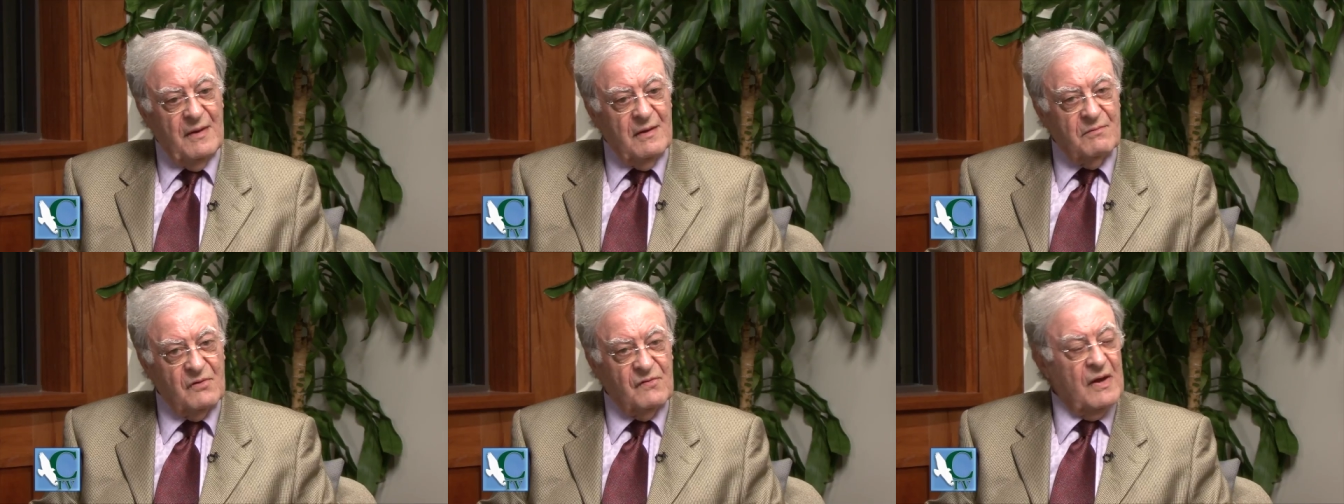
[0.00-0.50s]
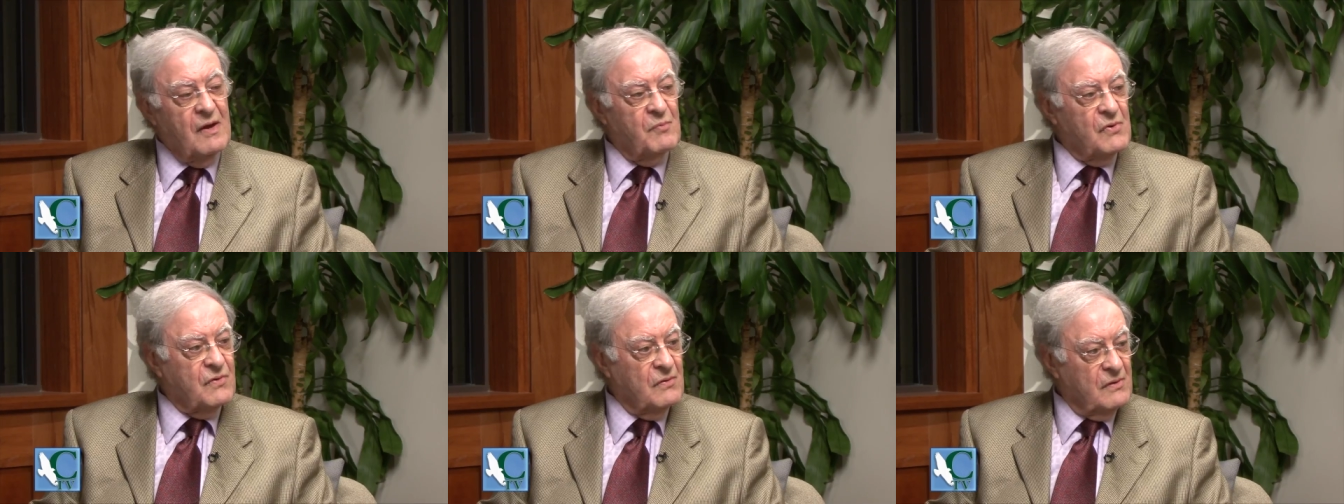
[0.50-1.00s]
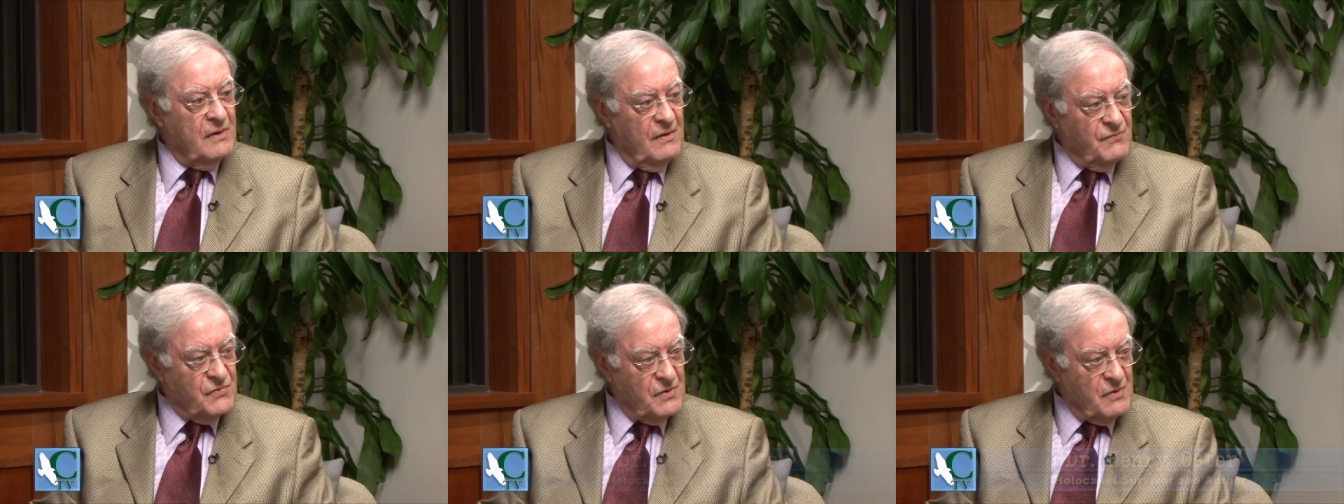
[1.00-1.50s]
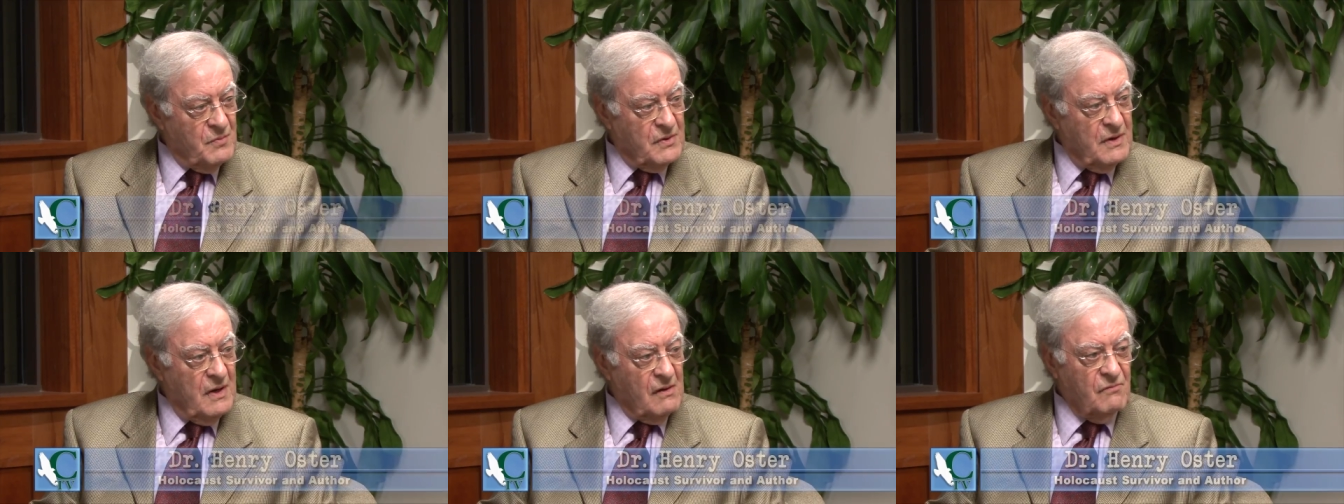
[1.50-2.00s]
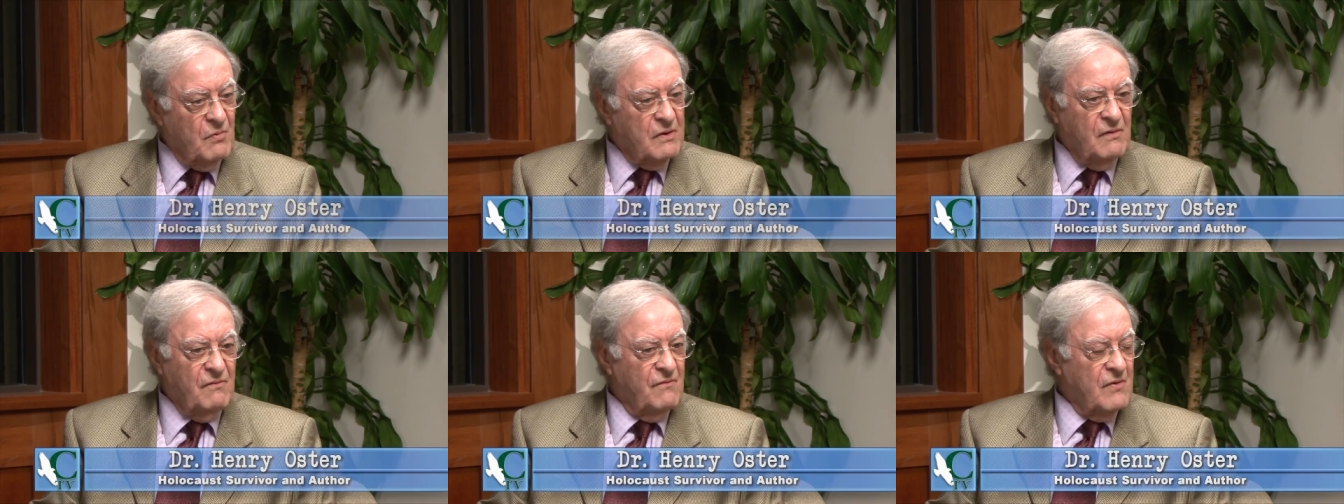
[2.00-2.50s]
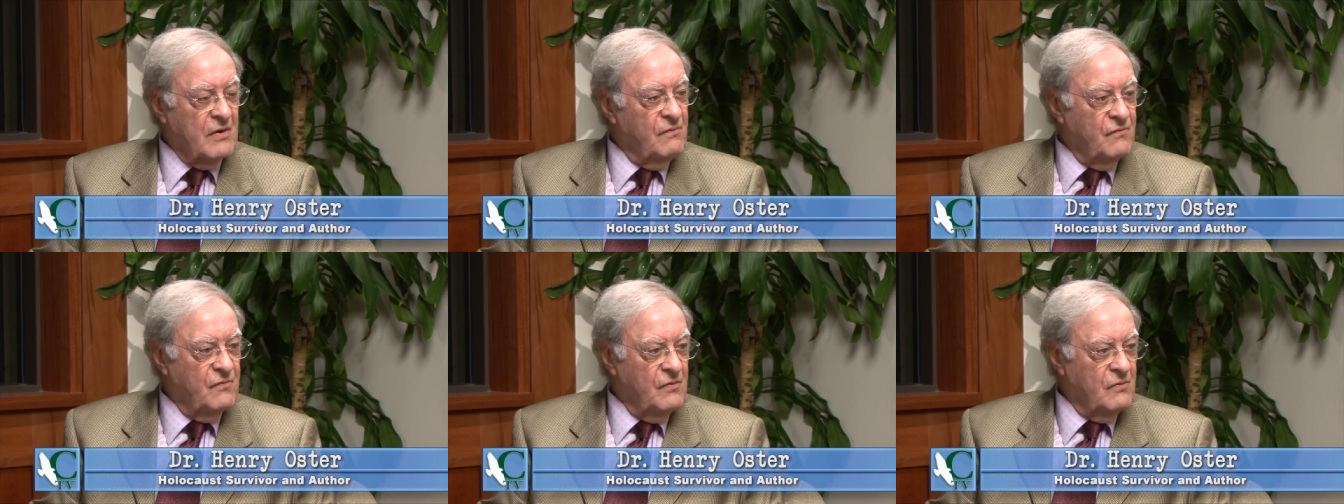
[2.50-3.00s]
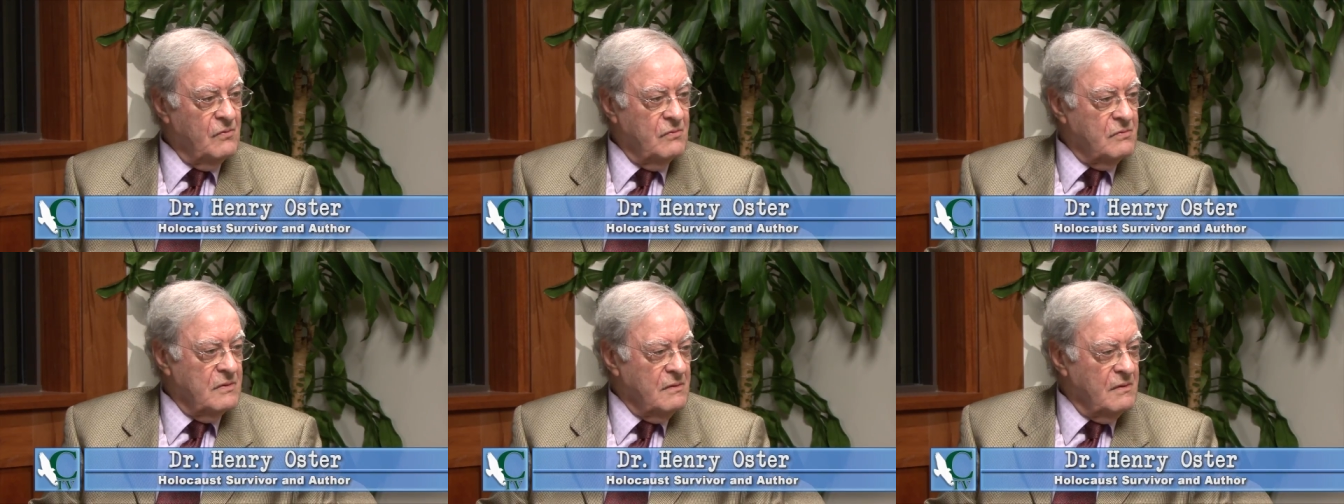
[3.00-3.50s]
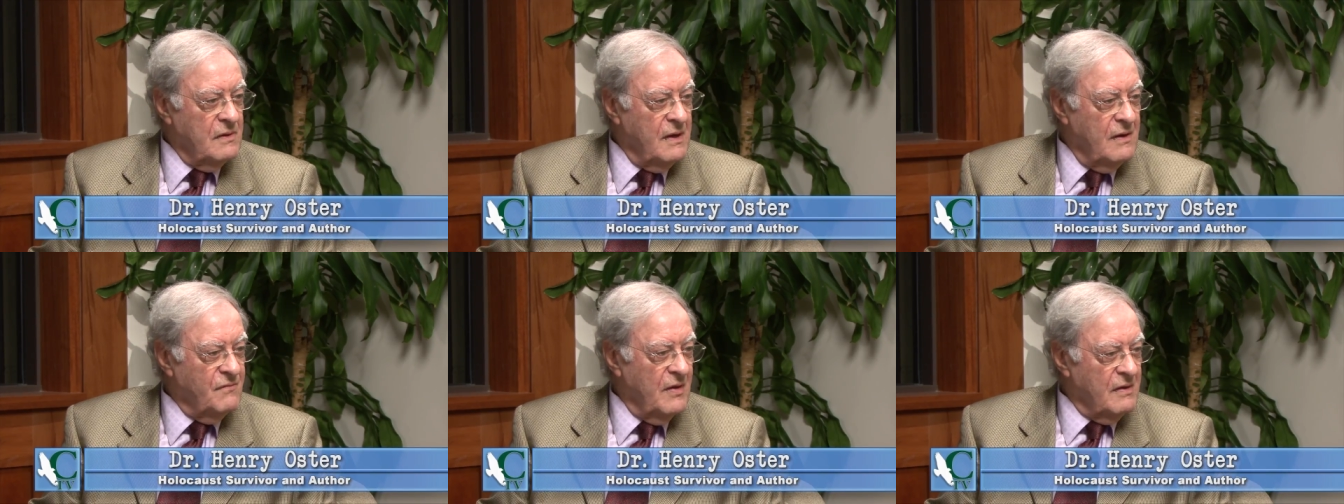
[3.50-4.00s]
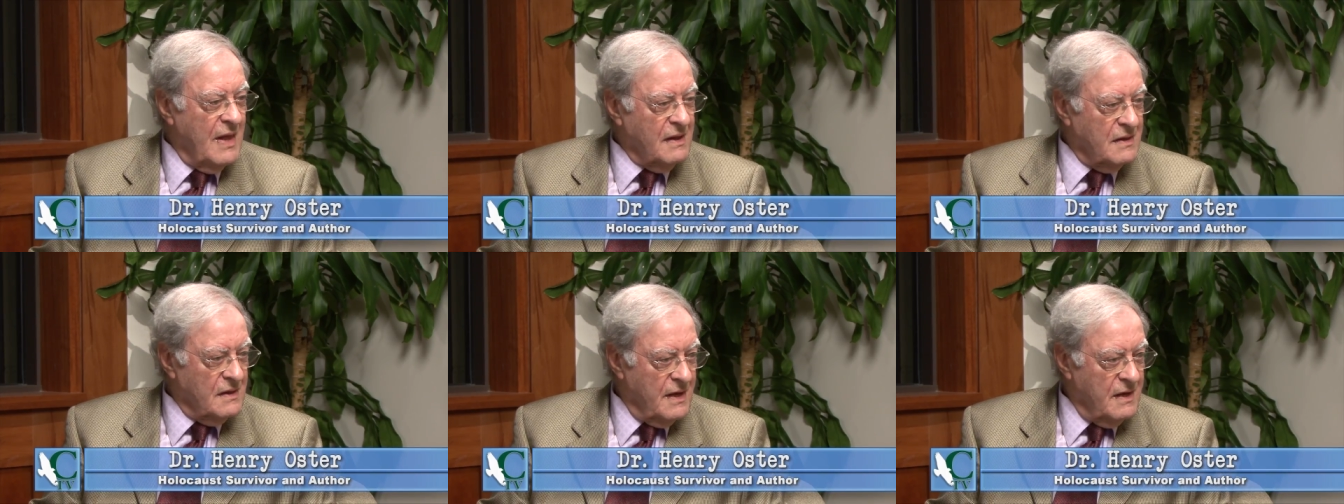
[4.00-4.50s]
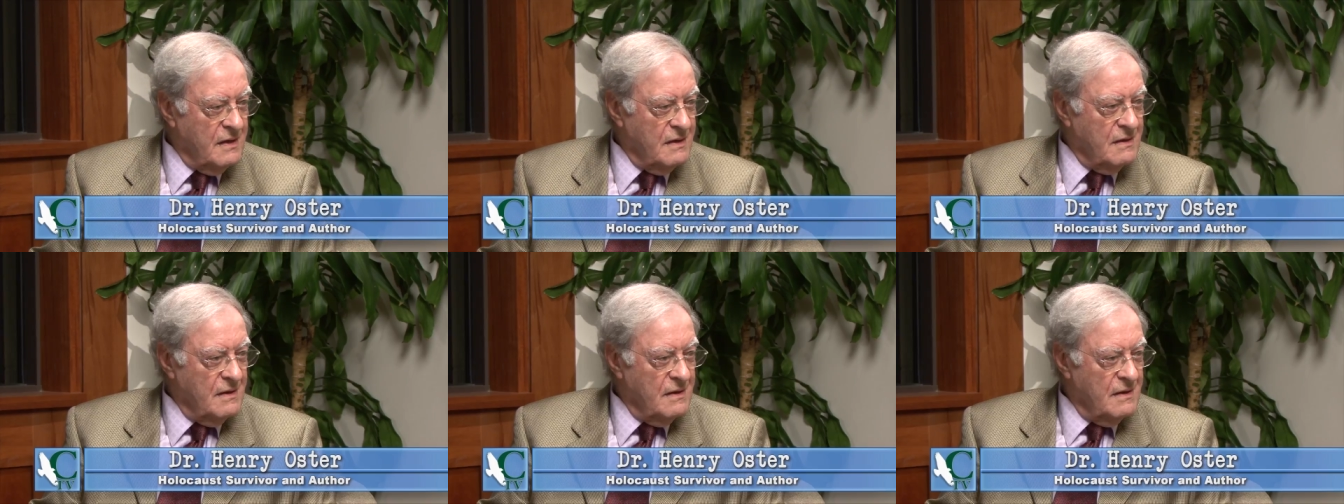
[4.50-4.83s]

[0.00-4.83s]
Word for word: was able to leave Germany as one of the very few to leave that late,